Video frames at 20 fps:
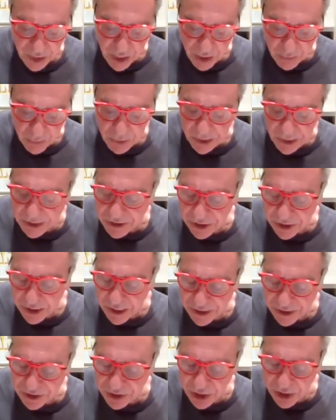A place that
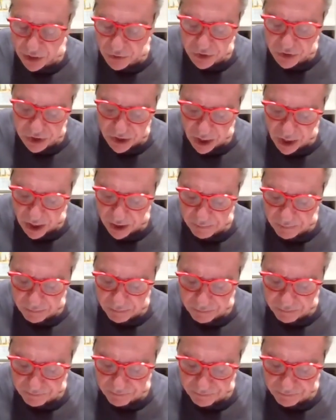has no time,
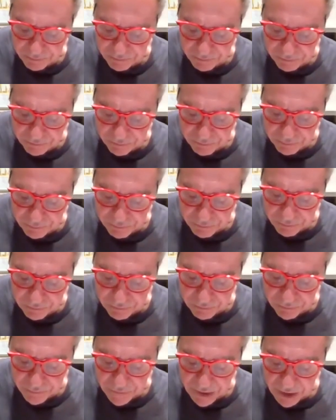
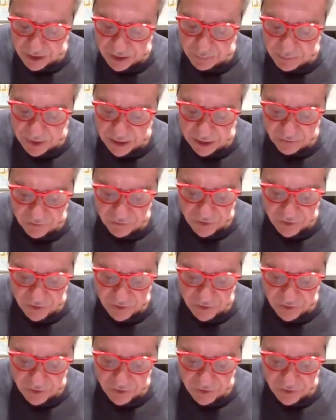in the middle of